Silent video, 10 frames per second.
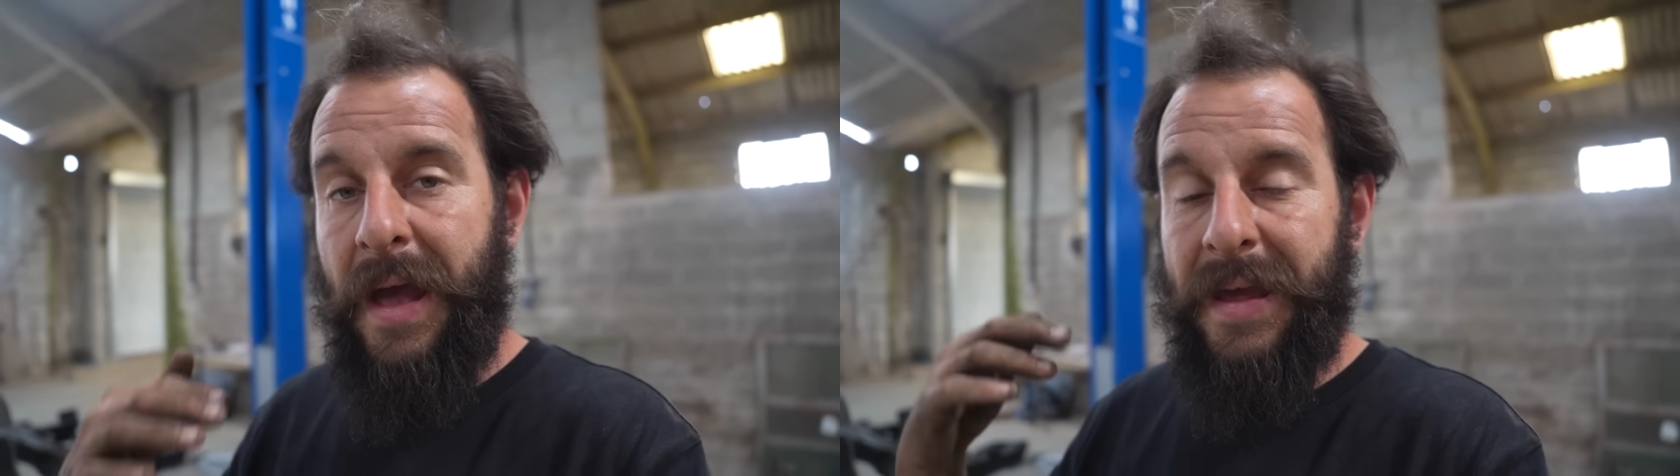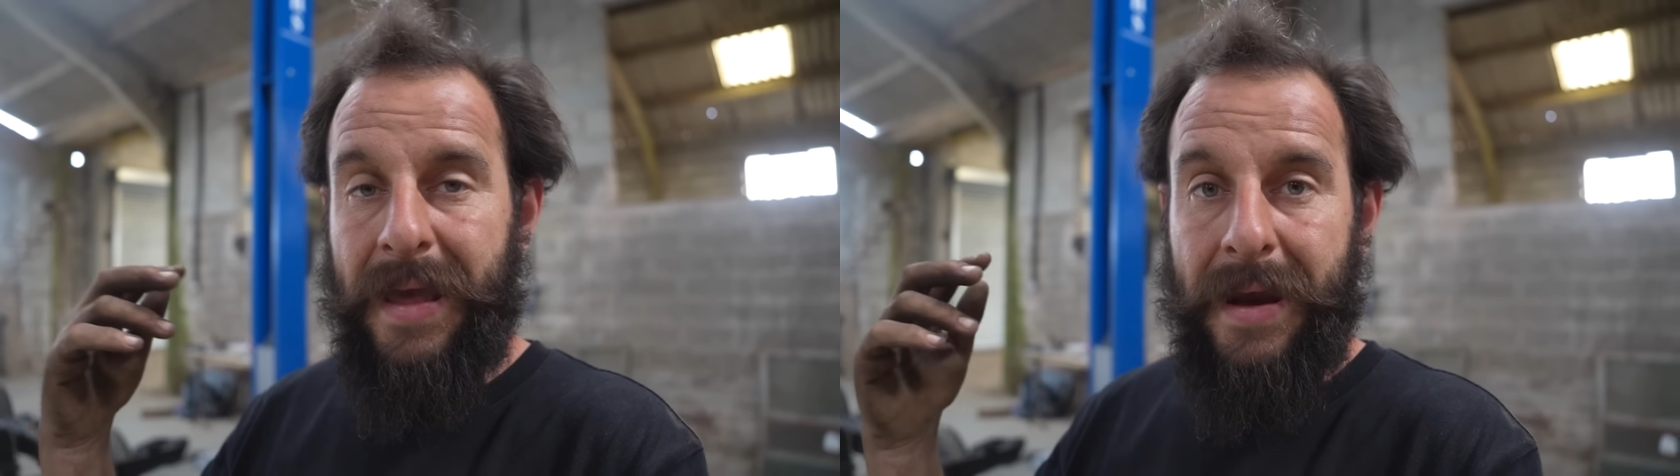
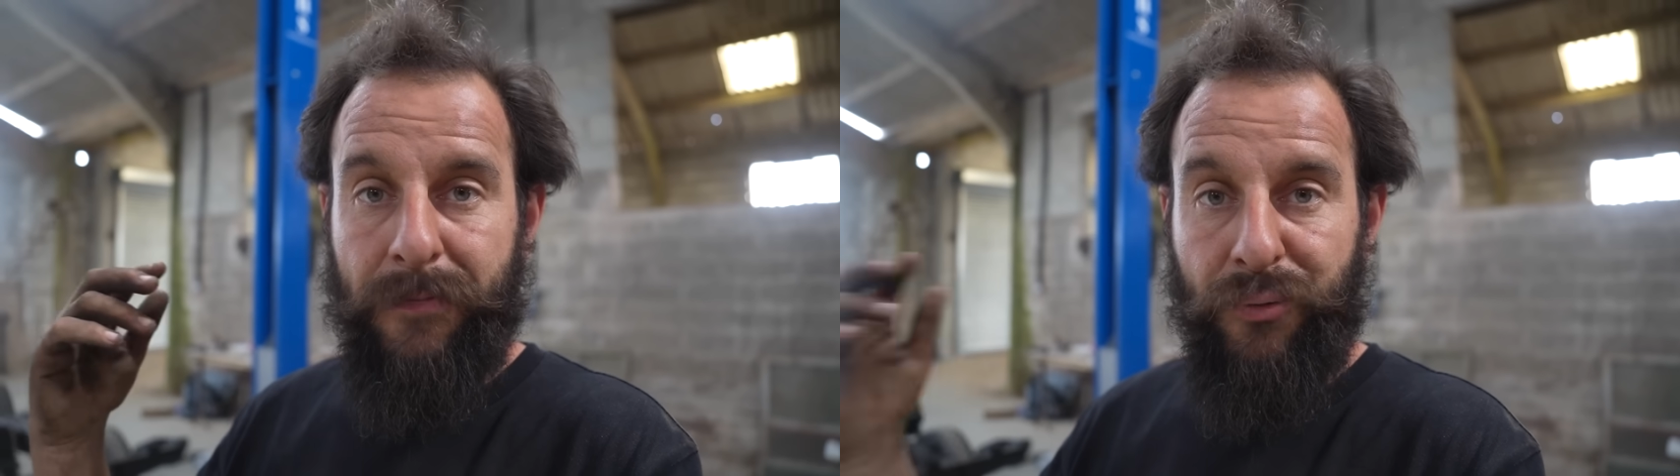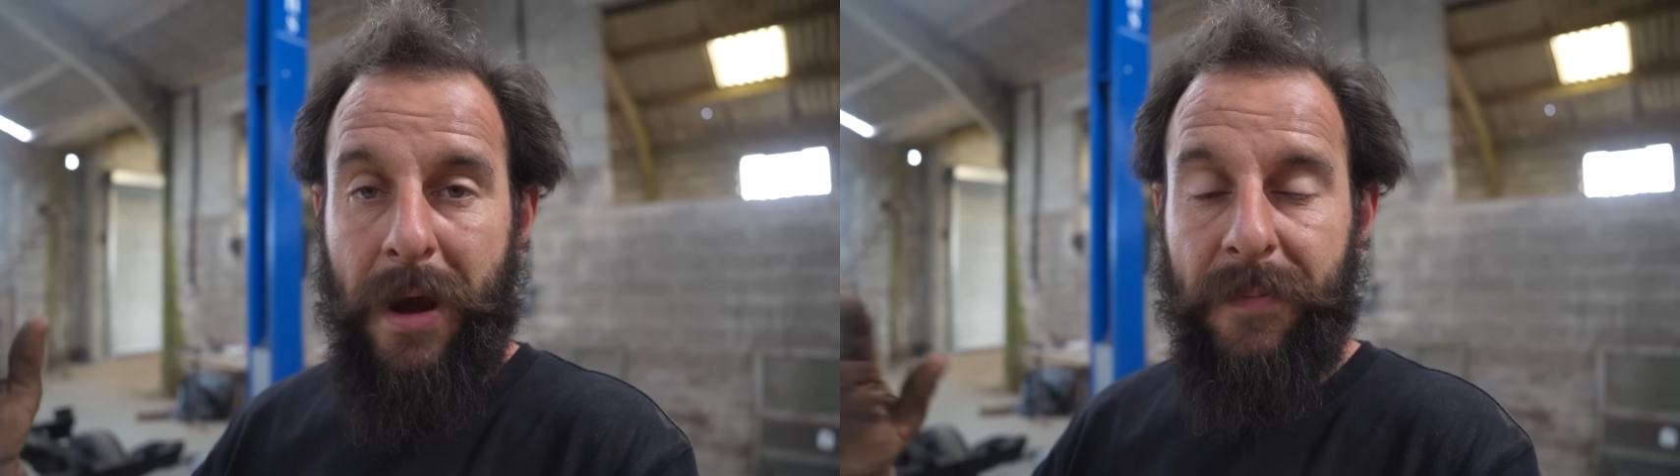and get
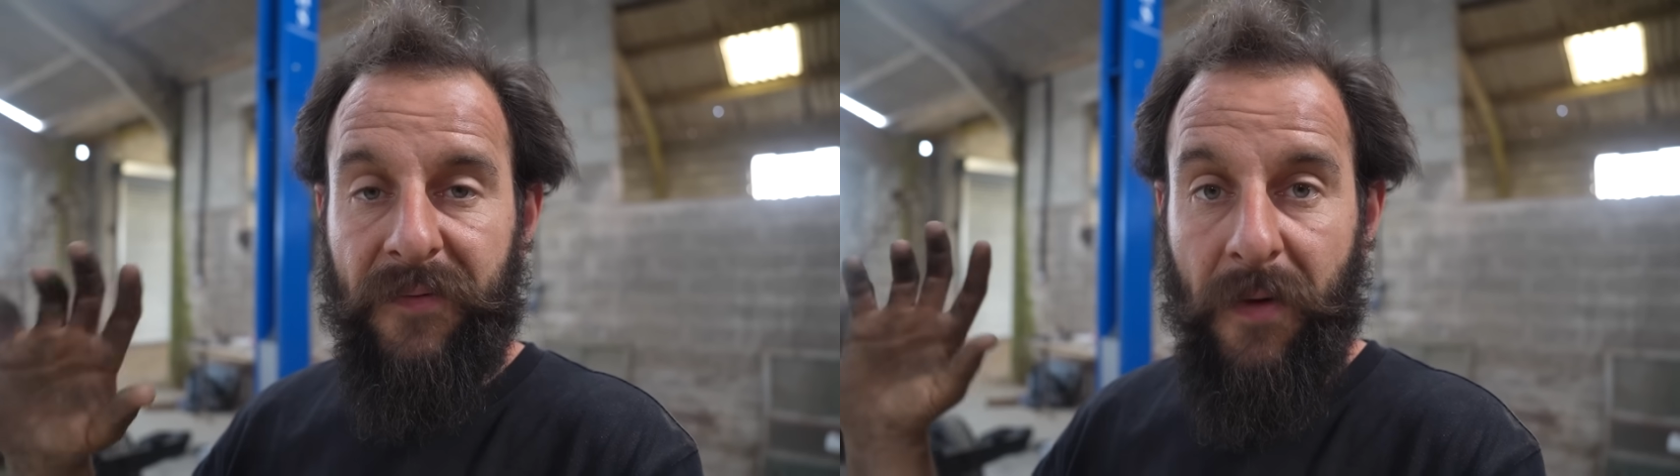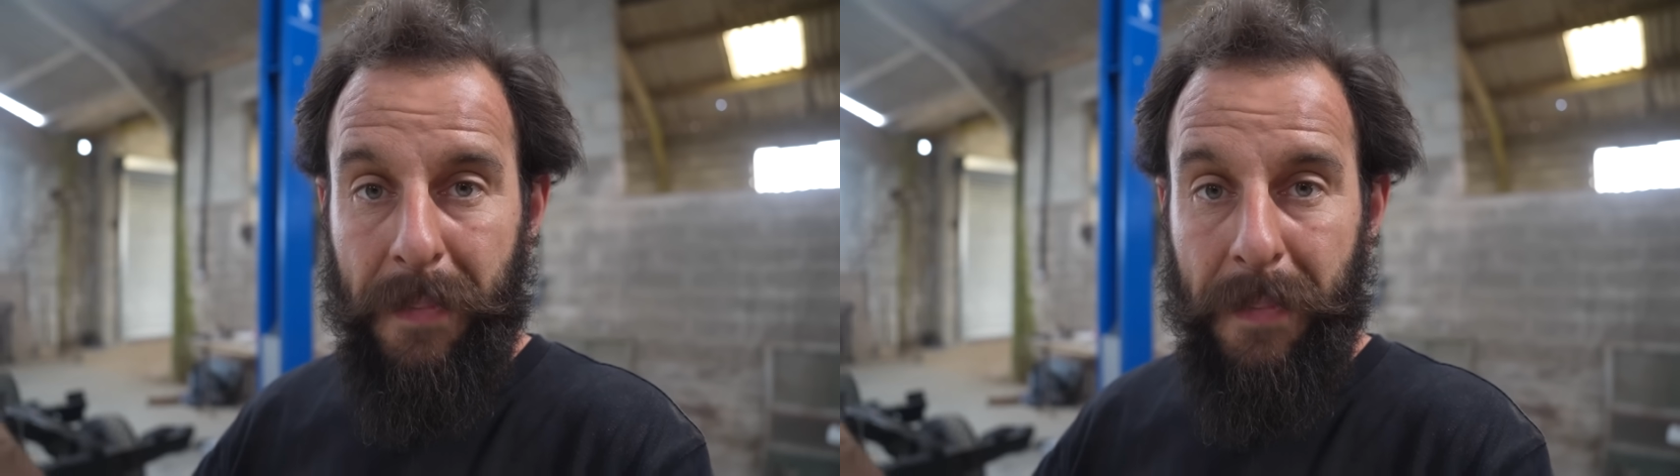it prepped for